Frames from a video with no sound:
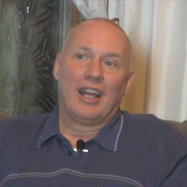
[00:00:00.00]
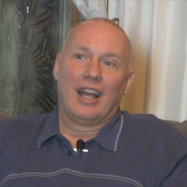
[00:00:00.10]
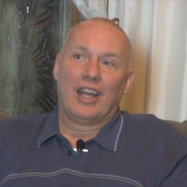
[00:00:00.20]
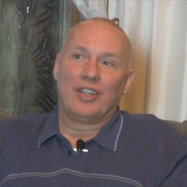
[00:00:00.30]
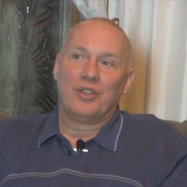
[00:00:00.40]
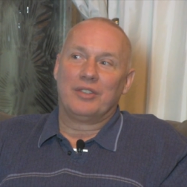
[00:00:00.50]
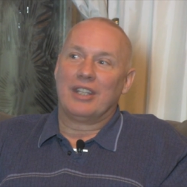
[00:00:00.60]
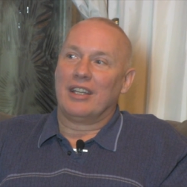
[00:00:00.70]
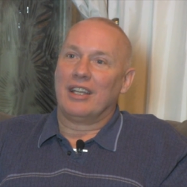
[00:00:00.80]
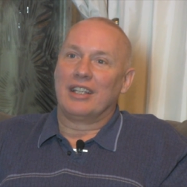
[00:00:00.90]
I use
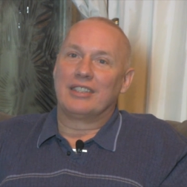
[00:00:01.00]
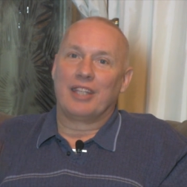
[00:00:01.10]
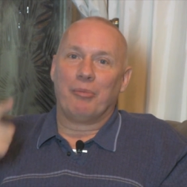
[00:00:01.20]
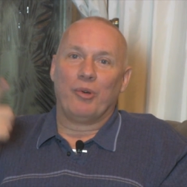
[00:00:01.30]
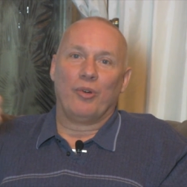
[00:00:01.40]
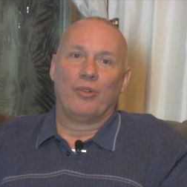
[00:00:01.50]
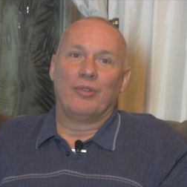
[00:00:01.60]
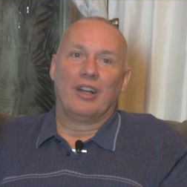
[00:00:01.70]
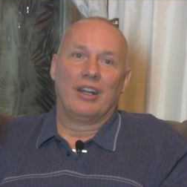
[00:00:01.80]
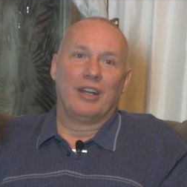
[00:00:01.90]
that example.
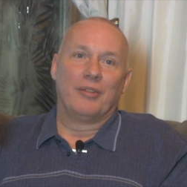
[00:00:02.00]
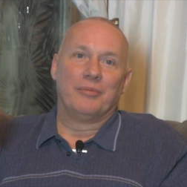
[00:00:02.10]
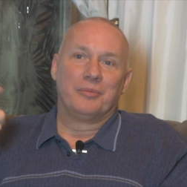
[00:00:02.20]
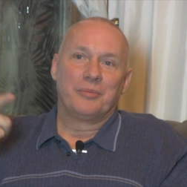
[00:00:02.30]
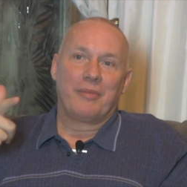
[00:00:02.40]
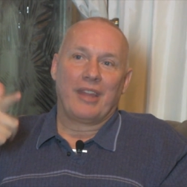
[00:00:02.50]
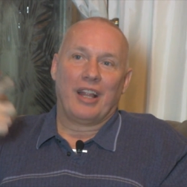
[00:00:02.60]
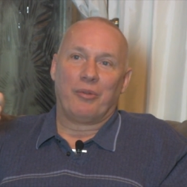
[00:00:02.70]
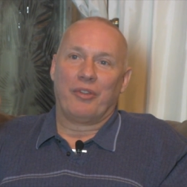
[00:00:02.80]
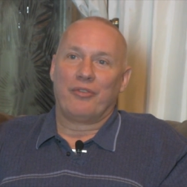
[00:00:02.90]
Uh,
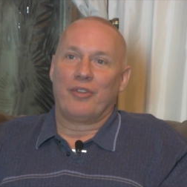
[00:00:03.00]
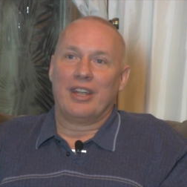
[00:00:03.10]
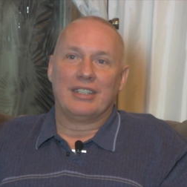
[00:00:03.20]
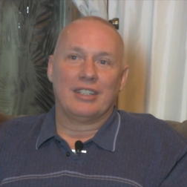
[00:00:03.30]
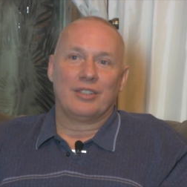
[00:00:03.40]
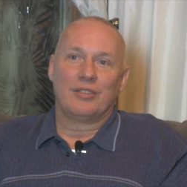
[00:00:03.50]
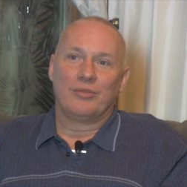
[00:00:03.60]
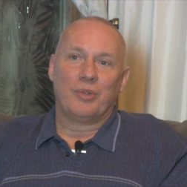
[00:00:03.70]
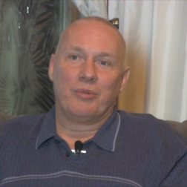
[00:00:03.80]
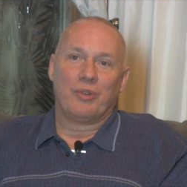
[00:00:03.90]
like with
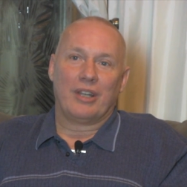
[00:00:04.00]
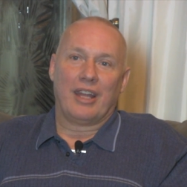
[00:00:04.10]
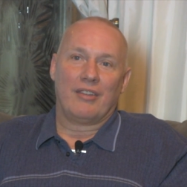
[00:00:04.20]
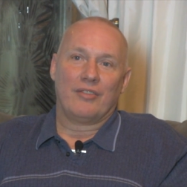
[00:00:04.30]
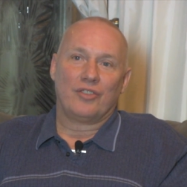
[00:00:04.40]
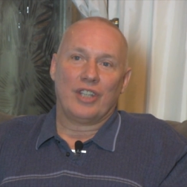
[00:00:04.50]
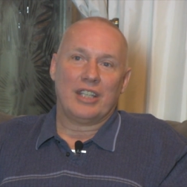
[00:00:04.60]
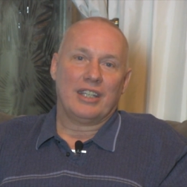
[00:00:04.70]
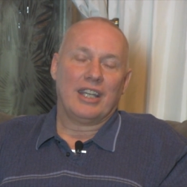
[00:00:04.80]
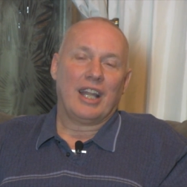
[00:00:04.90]
Frances, we were down.
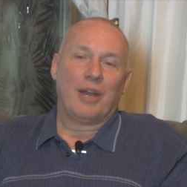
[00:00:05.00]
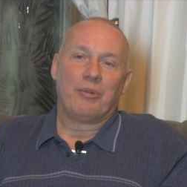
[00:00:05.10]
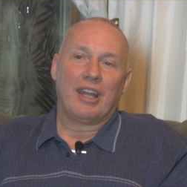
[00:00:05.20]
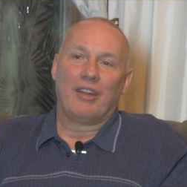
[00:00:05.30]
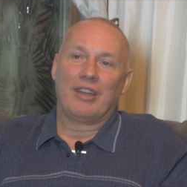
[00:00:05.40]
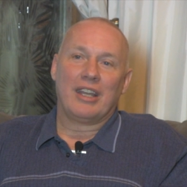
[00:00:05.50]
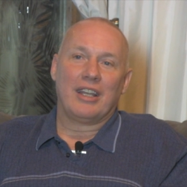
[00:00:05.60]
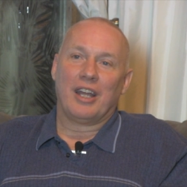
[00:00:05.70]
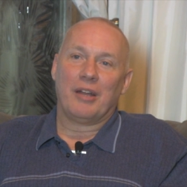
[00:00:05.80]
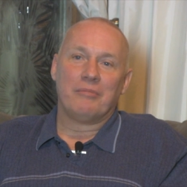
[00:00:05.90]
Jason and I were down
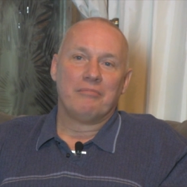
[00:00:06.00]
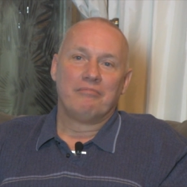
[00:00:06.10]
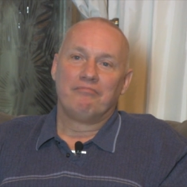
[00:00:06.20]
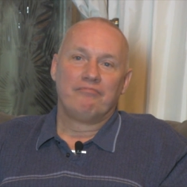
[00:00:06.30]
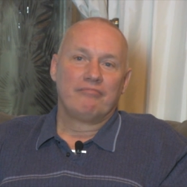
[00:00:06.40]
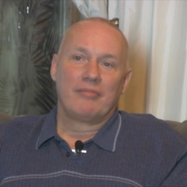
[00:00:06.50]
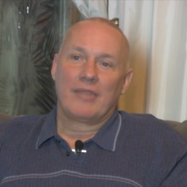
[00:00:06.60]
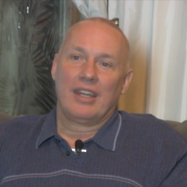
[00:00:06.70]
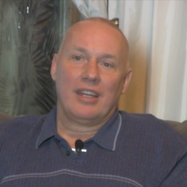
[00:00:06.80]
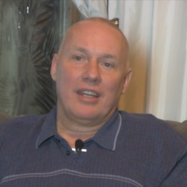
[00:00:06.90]
in um,
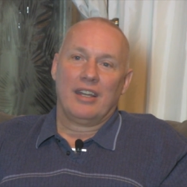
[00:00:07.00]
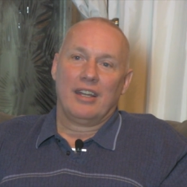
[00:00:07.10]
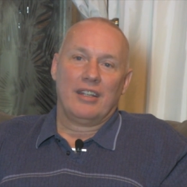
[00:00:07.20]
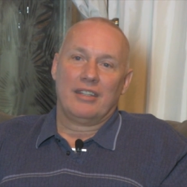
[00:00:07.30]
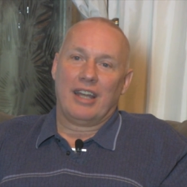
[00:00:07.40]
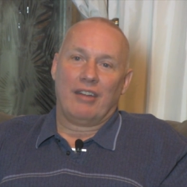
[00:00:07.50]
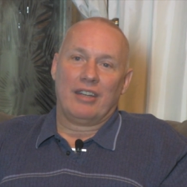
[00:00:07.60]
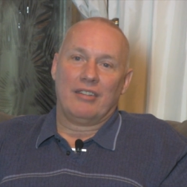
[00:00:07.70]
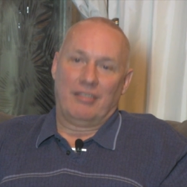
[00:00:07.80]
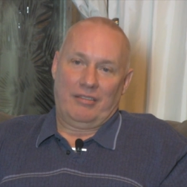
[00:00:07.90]
down
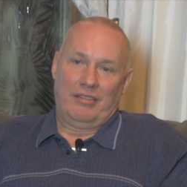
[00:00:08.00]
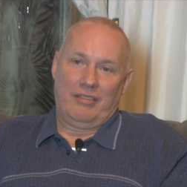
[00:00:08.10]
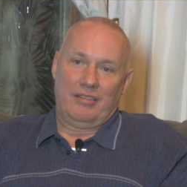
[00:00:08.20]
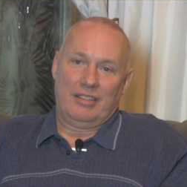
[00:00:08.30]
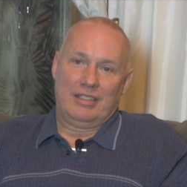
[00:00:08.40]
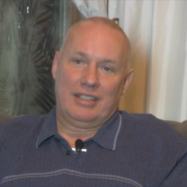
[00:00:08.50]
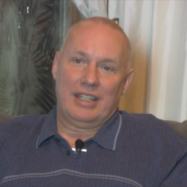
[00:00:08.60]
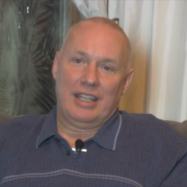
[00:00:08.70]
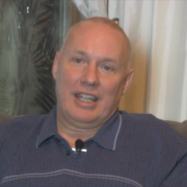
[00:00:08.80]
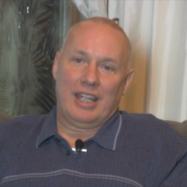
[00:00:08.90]
in
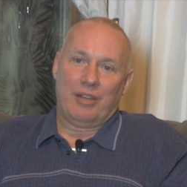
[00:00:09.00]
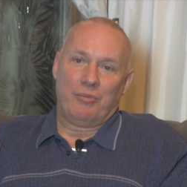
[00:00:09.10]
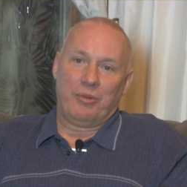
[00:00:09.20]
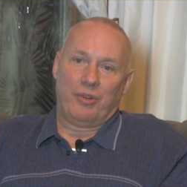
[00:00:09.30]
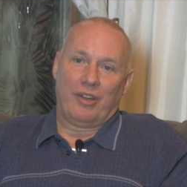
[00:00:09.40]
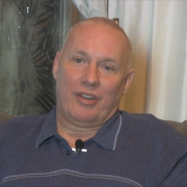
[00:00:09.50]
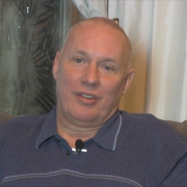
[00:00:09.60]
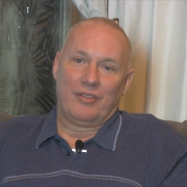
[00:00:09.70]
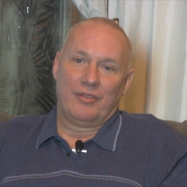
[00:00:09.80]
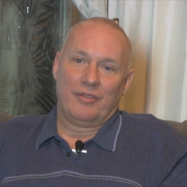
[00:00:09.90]
Sydney, and we were
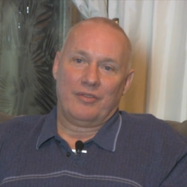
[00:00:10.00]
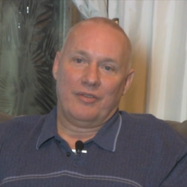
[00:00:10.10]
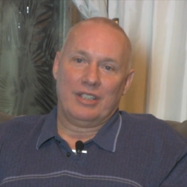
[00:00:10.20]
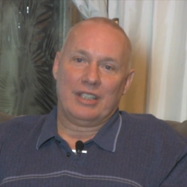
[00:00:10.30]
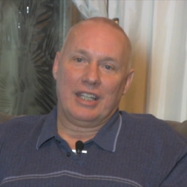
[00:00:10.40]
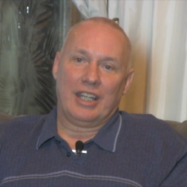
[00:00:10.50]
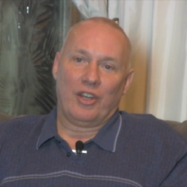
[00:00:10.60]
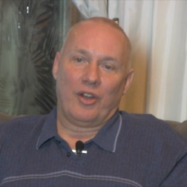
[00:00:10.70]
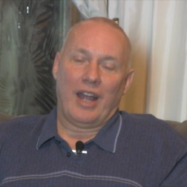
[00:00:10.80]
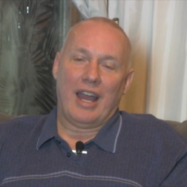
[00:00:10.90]
visiting at
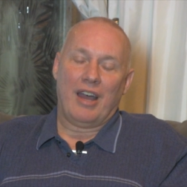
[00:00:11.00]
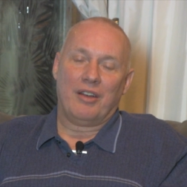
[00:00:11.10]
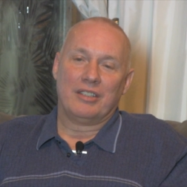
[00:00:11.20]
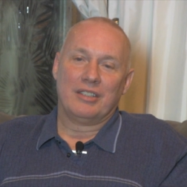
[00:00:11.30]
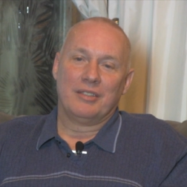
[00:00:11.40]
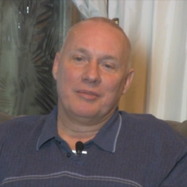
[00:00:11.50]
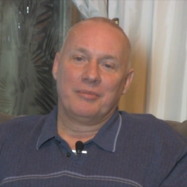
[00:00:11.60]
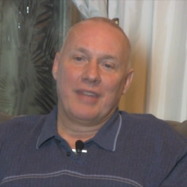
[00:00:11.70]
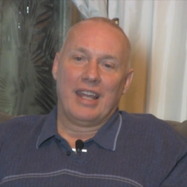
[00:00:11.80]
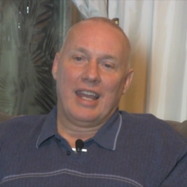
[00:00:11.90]
her house,
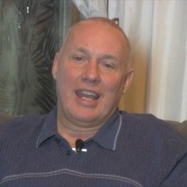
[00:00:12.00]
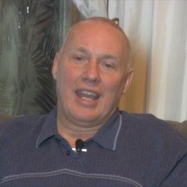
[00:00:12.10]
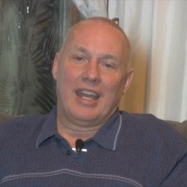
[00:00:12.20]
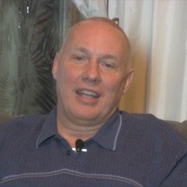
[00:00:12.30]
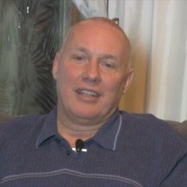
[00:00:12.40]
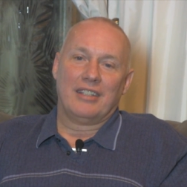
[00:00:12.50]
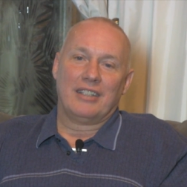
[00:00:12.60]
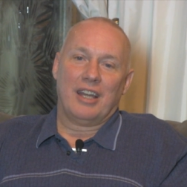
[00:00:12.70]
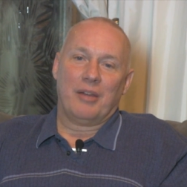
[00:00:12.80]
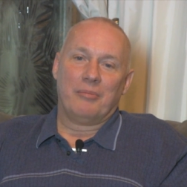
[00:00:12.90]
and
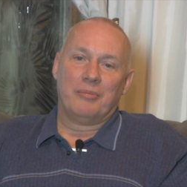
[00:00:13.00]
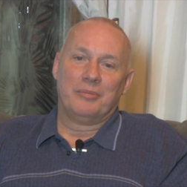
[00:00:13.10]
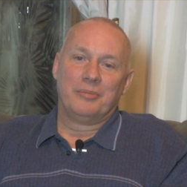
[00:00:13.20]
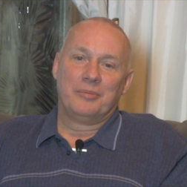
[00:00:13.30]
um,